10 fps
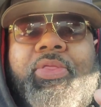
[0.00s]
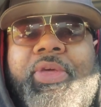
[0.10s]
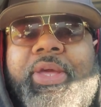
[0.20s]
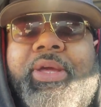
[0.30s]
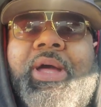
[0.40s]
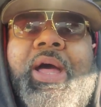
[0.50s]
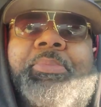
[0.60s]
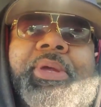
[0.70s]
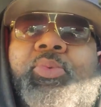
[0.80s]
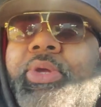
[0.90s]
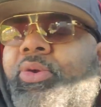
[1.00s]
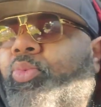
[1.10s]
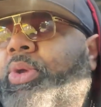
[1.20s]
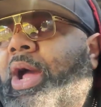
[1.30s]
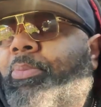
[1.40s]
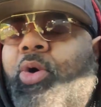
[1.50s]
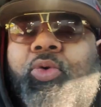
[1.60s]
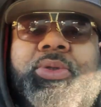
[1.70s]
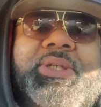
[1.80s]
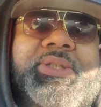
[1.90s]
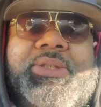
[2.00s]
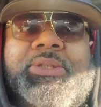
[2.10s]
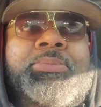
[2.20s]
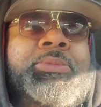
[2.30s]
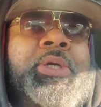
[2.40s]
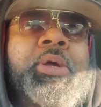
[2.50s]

thing in common. I'm older than them.